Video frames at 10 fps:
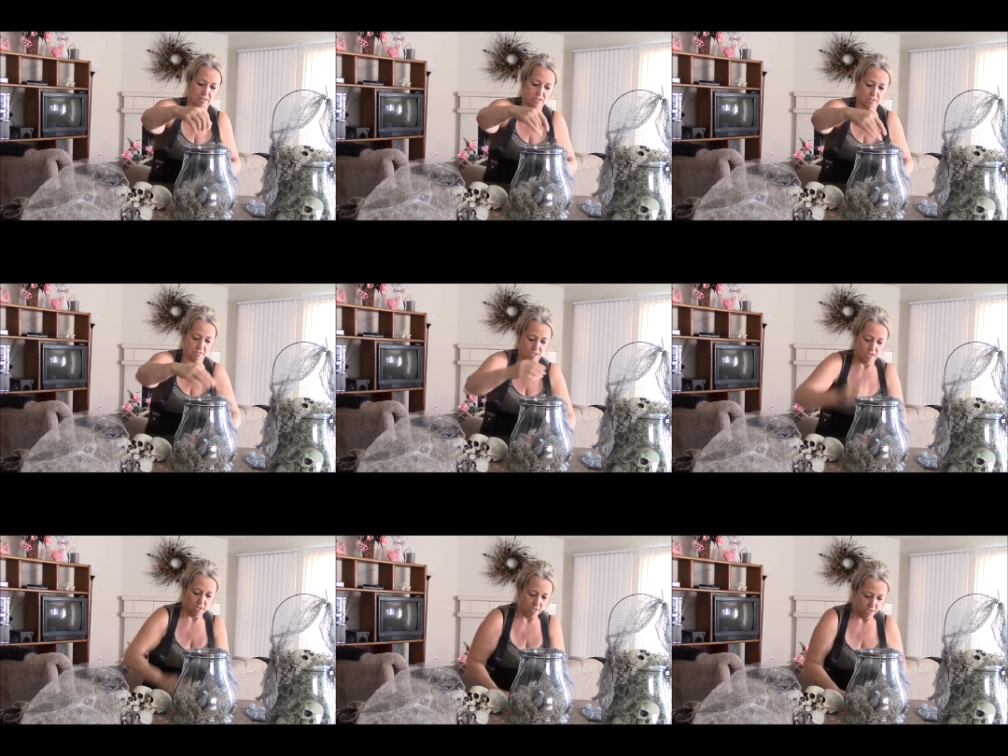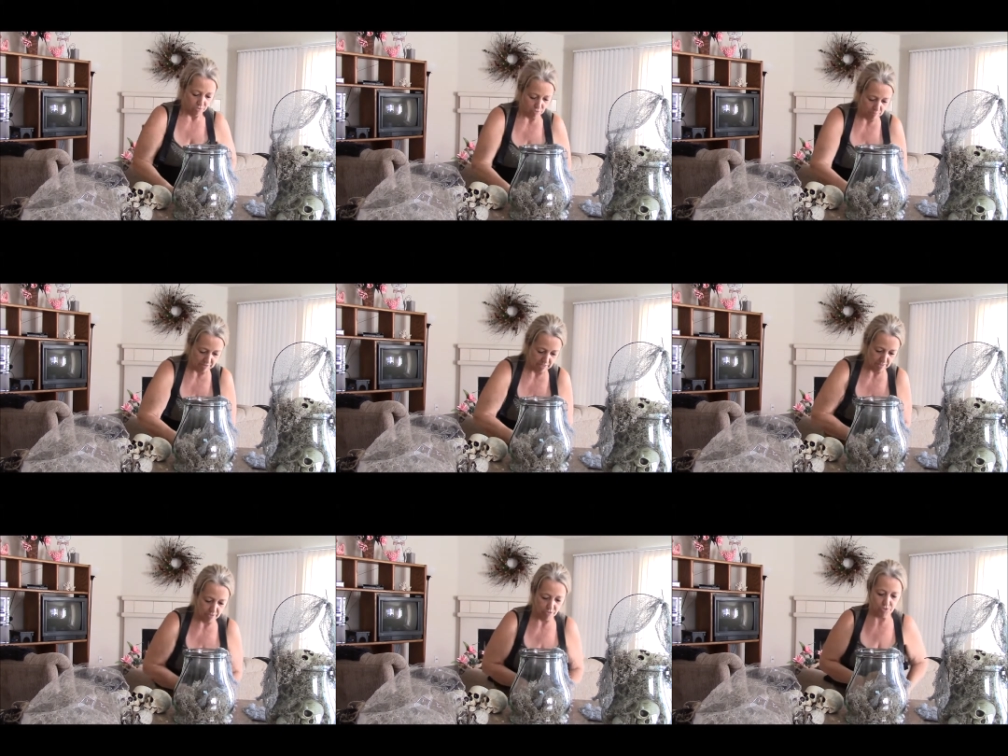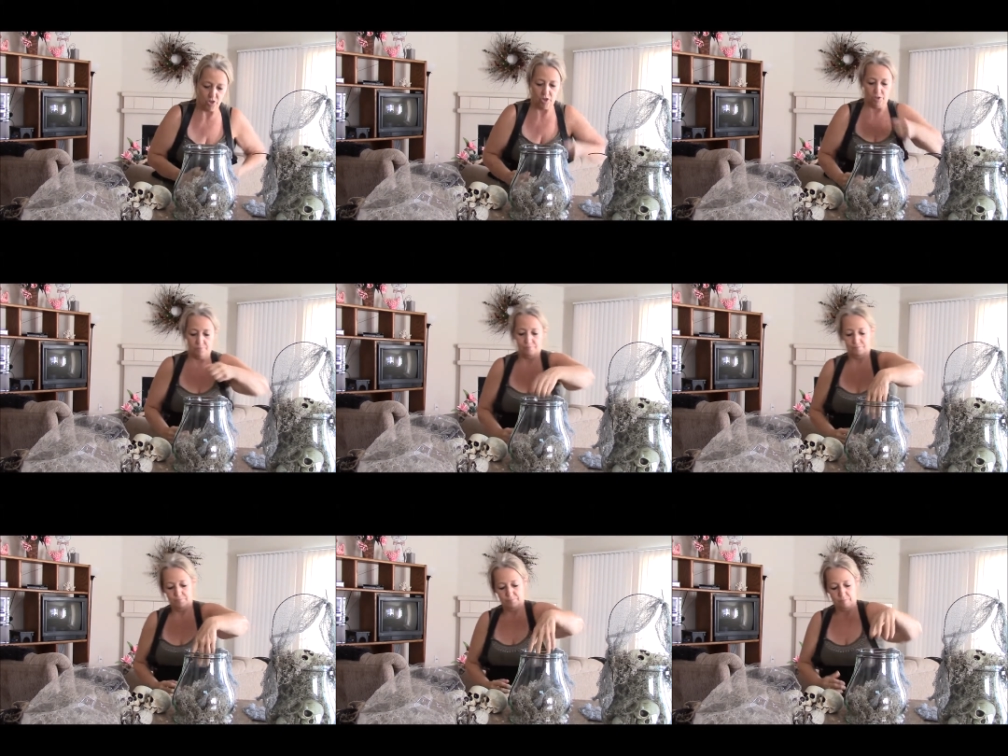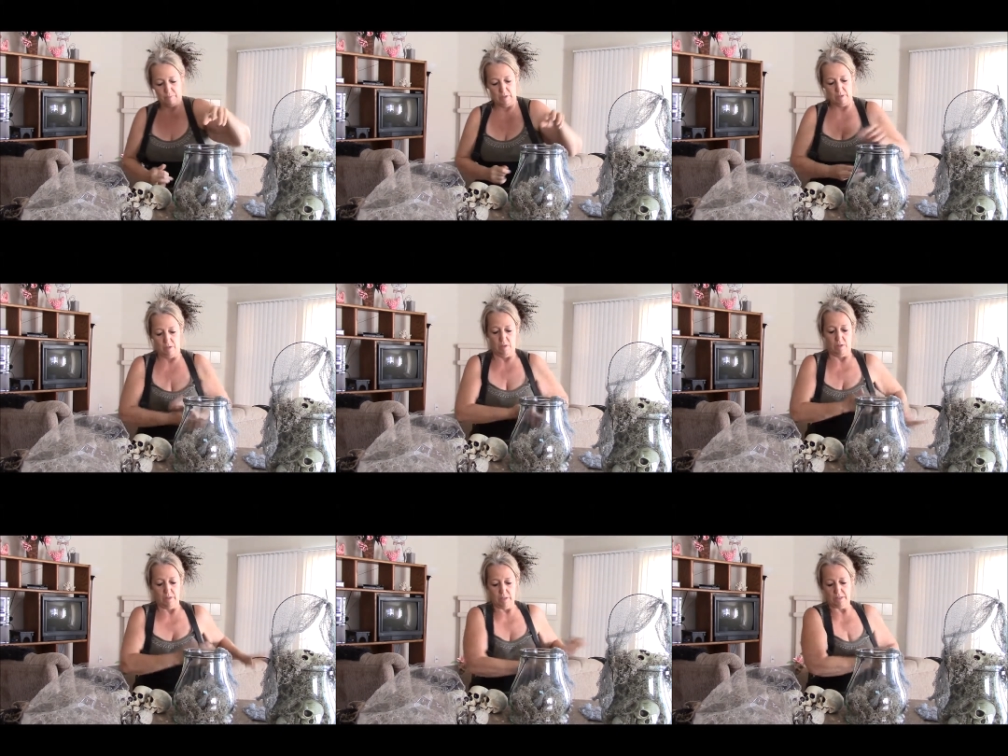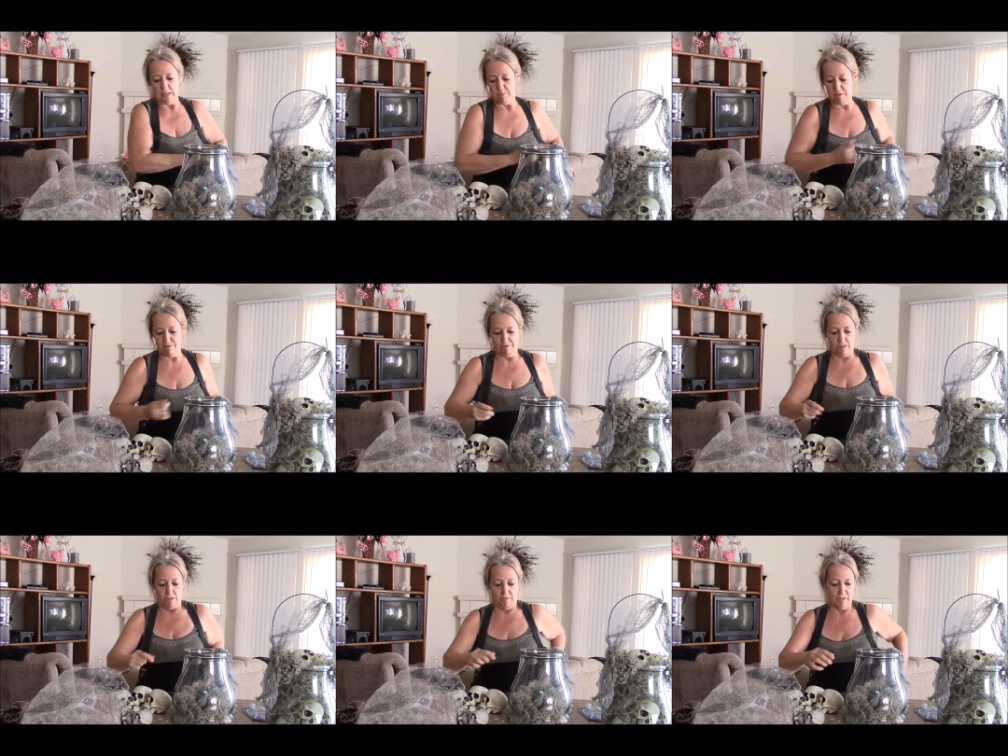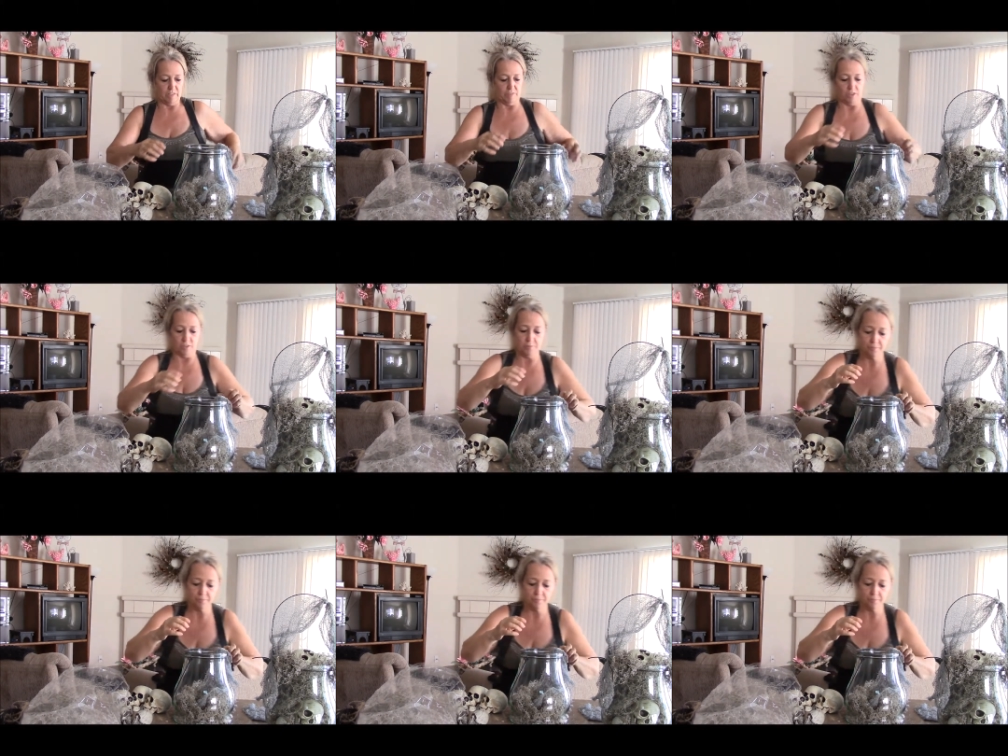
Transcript: Just drop it down in your jar. That'll kind of be filler, base filler.